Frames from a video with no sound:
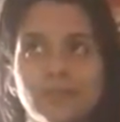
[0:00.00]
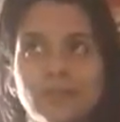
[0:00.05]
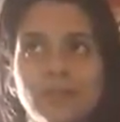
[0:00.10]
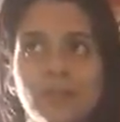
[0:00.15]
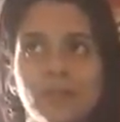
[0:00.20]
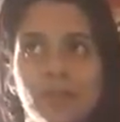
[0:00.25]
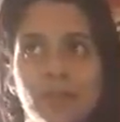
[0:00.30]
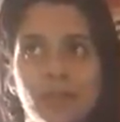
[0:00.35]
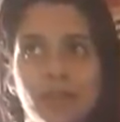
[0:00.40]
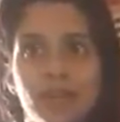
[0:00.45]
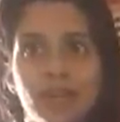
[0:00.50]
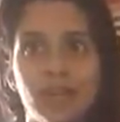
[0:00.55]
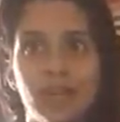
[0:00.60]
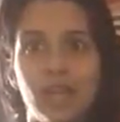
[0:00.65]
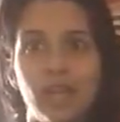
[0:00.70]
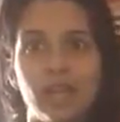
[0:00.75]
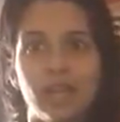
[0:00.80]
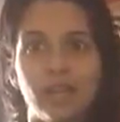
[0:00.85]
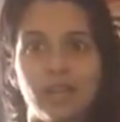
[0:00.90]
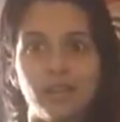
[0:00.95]
But then
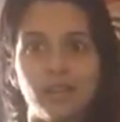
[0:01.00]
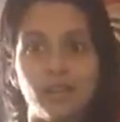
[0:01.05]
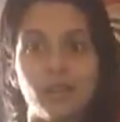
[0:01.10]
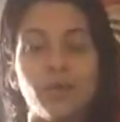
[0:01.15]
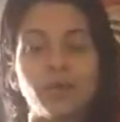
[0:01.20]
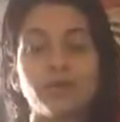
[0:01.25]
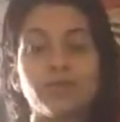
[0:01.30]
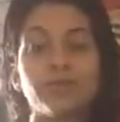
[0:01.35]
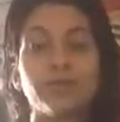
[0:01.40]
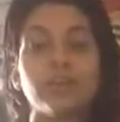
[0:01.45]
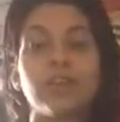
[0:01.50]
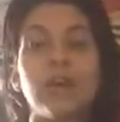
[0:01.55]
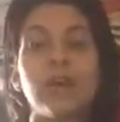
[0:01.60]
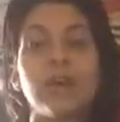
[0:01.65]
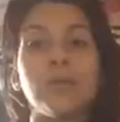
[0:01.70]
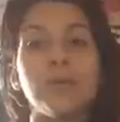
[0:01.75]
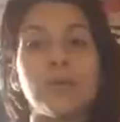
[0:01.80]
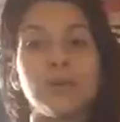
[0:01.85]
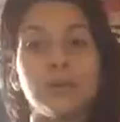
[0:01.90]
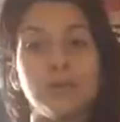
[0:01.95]
again, you also
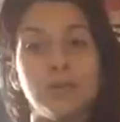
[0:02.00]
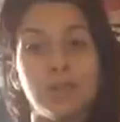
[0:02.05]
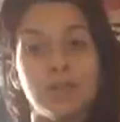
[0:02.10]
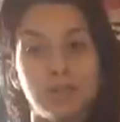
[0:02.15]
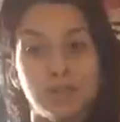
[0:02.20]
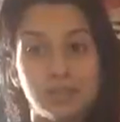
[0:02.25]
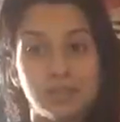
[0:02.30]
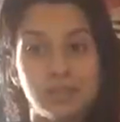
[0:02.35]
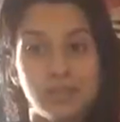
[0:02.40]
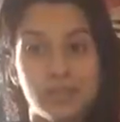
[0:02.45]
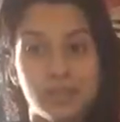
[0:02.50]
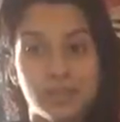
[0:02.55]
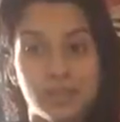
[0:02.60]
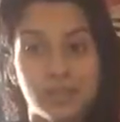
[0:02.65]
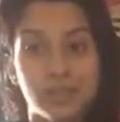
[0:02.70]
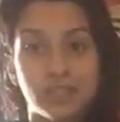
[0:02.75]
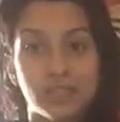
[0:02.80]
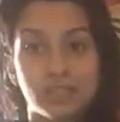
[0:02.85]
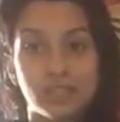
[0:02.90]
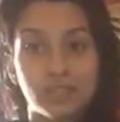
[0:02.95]
taught me to be
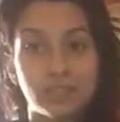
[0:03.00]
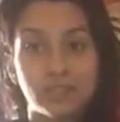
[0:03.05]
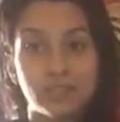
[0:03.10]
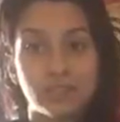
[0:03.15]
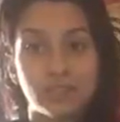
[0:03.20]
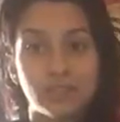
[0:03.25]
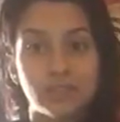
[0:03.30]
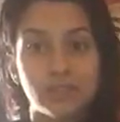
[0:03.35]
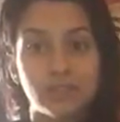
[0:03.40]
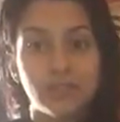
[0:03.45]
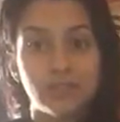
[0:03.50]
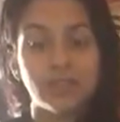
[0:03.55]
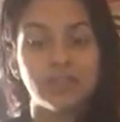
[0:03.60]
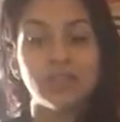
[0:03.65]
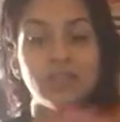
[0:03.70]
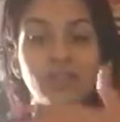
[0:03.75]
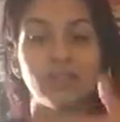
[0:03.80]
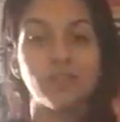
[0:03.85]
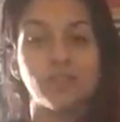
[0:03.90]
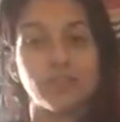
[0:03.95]
independent and
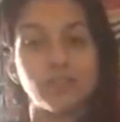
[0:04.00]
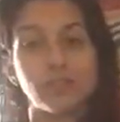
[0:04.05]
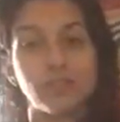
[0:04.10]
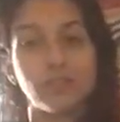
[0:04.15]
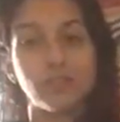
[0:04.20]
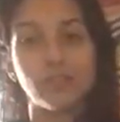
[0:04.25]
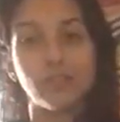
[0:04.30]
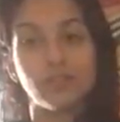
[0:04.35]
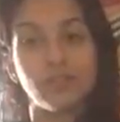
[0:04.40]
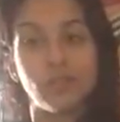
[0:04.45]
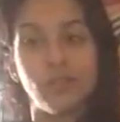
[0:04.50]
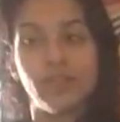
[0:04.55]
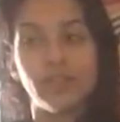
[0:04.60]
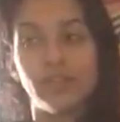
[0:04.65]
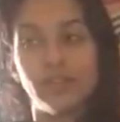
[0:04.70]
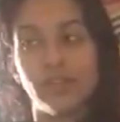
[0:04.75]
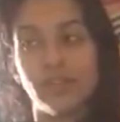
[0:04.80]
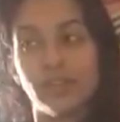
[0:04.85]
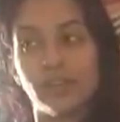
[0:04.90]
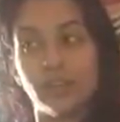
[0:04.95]
self-assured, so I
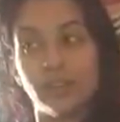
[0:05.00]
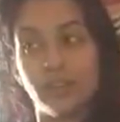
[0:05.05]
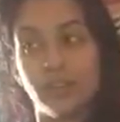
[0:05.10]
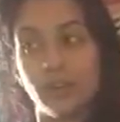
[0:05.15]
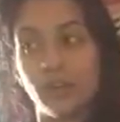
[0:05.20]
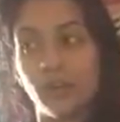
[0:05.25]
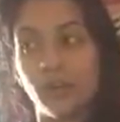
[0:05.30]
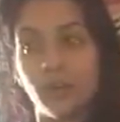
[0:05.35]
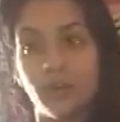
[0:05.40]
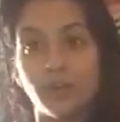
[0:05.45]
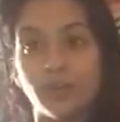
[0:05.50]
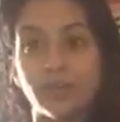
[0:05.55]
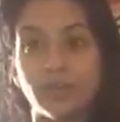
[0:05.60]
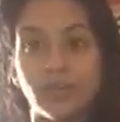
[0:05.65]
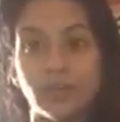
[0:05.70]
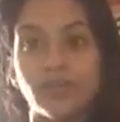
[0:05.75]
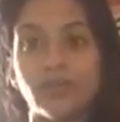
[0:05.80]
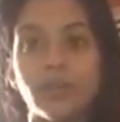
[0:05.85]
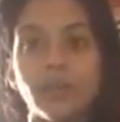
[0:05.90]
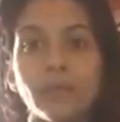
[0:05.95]
don't go to
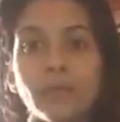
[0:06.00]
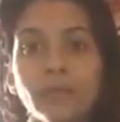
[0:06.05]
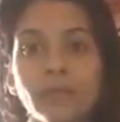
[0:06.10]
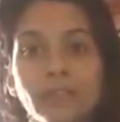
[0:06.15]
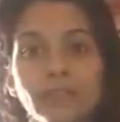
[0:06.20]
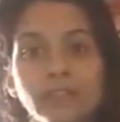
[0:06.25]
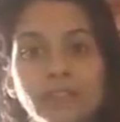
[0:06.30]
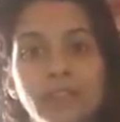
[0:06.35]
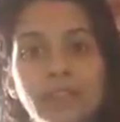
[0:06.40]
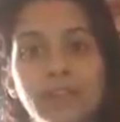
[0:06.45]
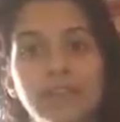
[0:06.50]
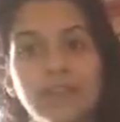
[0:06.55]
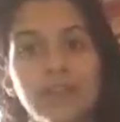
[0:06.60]
the family for stuff.